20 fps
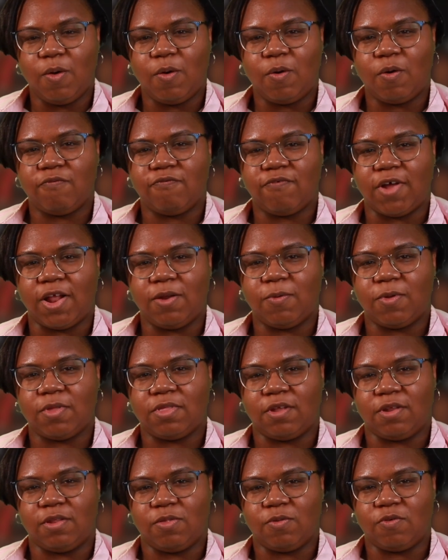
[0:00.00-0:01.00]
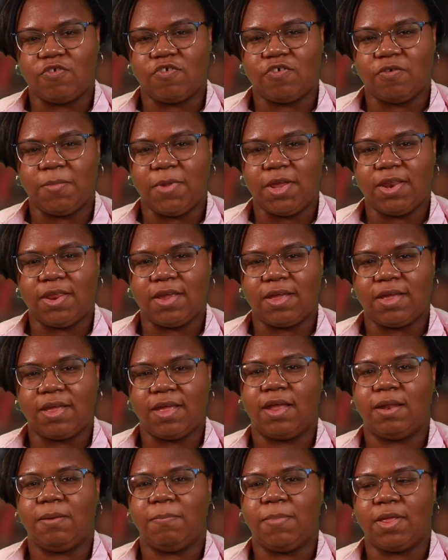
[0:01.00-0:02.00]
or follow us on social media
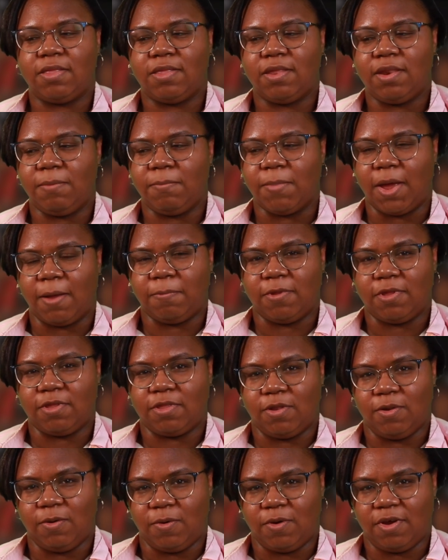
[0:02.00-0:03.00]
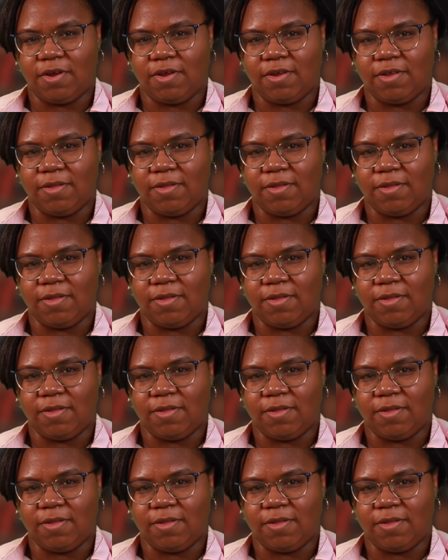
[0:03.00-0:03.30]
at Bethany Baptist Newark.